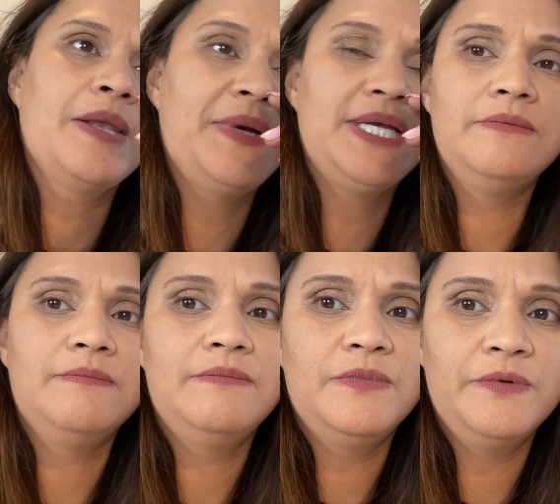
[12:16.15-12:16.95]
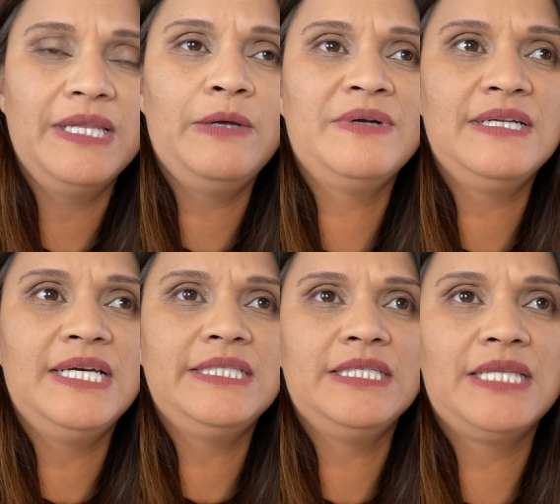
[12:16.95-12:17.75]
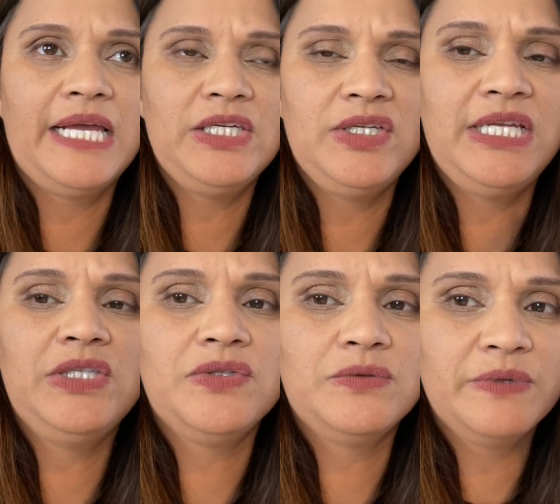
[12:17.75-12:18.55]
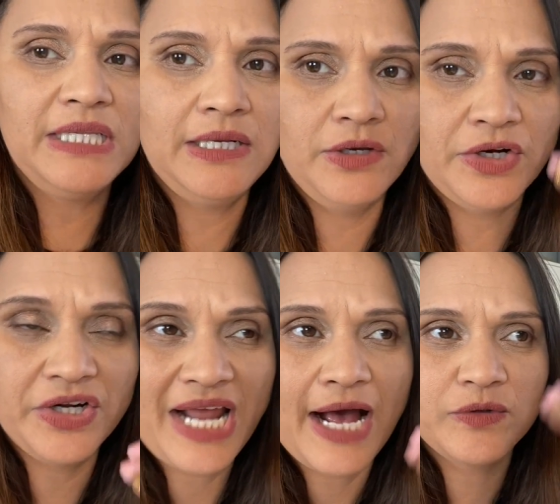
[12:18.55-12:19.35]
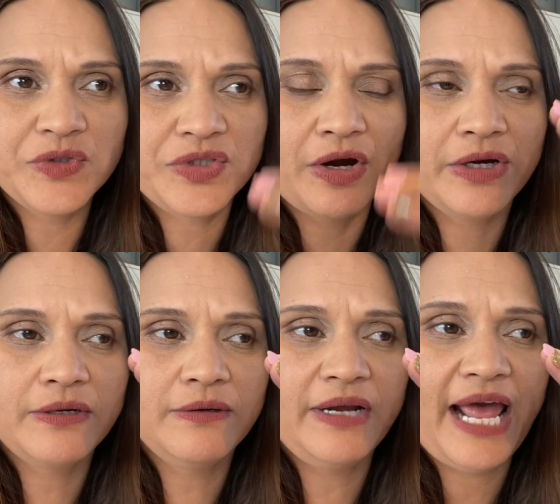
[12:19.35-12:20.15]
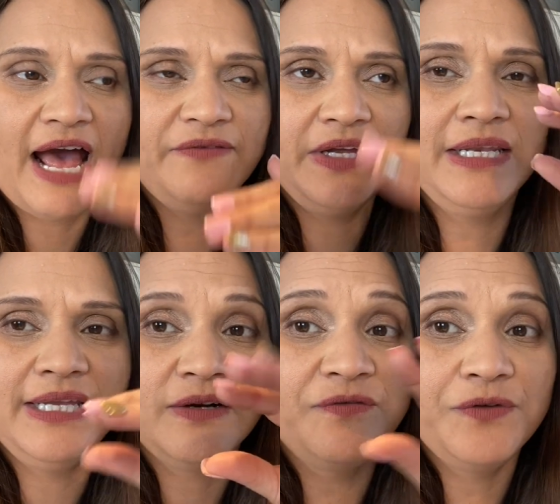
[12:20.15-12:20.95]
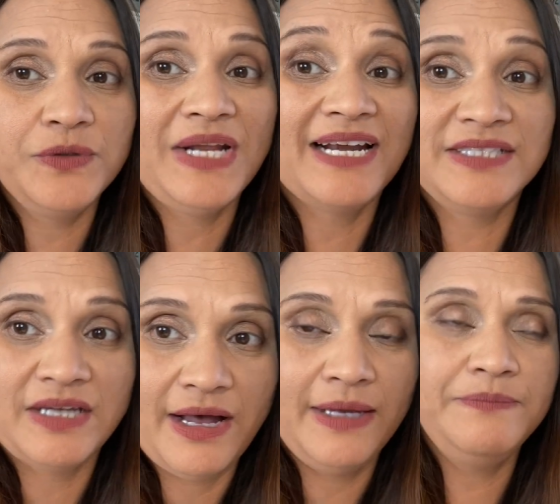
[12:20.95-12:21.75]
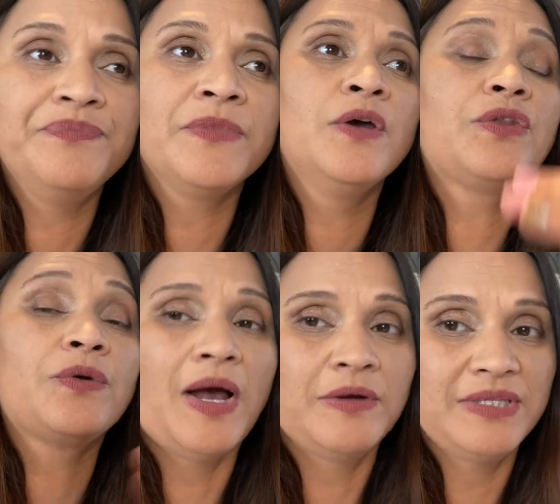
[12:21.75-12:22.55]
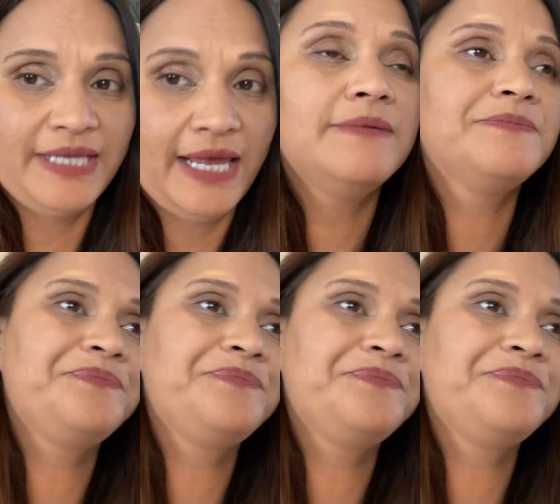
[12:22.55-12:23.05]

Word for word: But really what it is is like she needs to really learn how to start having little food at a time throughout the day.